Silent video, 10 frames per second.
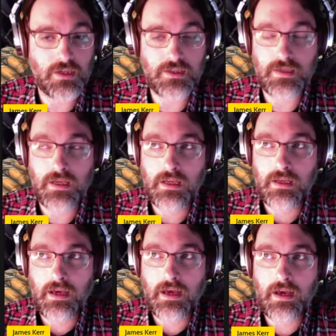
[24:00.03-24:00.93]
arts.
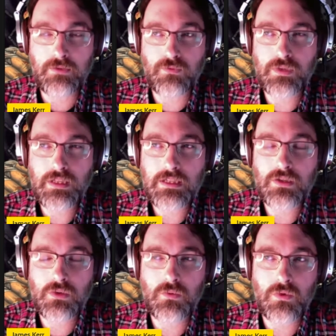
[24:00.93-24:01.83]
I really
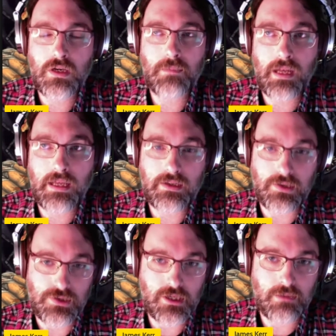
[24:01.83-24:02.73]
don't want
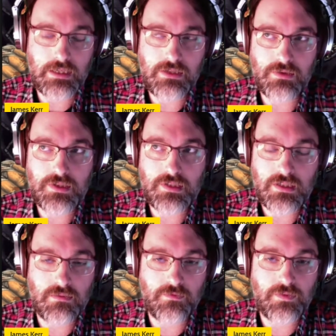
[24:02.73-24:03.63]
players coming into a
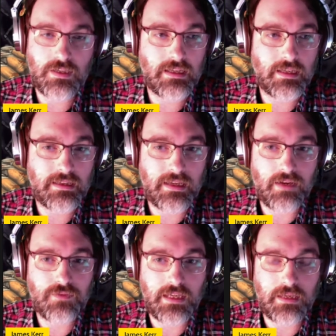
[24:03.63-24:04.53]
system feeling like they
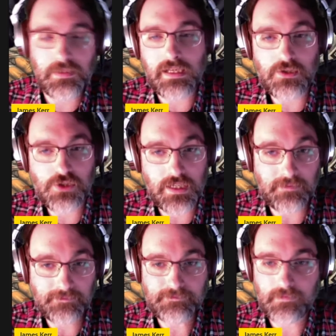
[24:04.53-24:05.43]
have to get a PhD
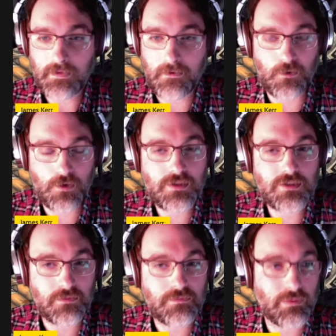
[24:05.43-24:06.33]
in order
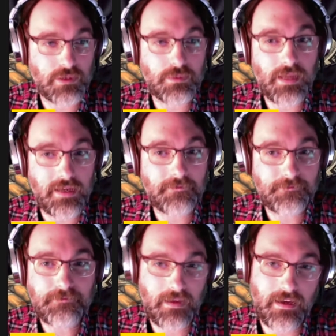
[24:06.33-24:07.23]
to be able to play it.
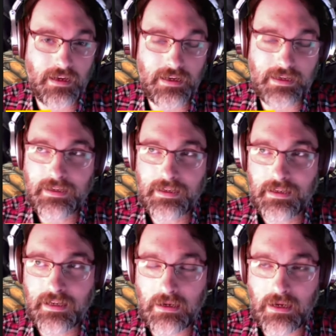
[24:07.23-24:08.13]
Uh,
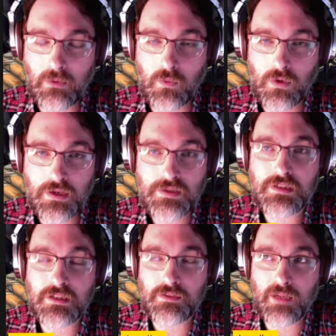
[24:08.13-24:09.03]
I, I, want
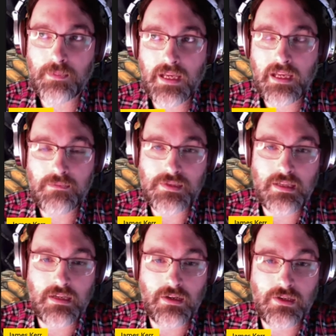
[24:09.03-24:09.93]
to develop games
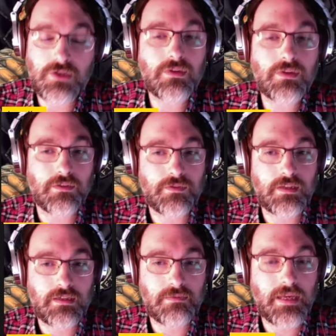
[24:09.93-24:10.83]
that are intuitive,
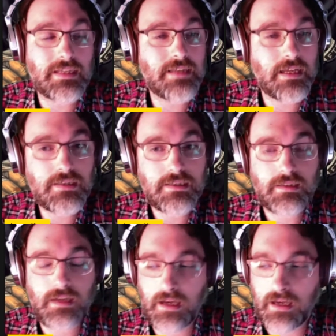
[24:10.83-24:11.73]
that make sense,
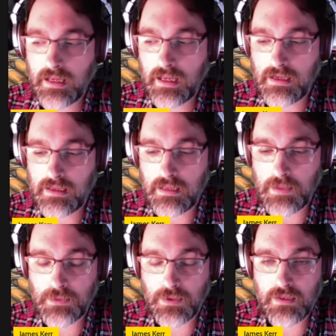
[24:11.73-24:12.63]
uh, and that
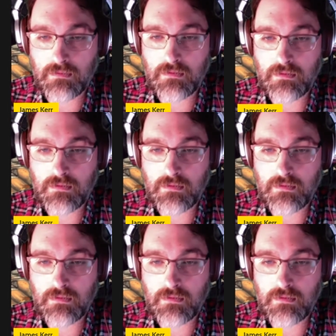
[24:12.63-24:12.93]
people can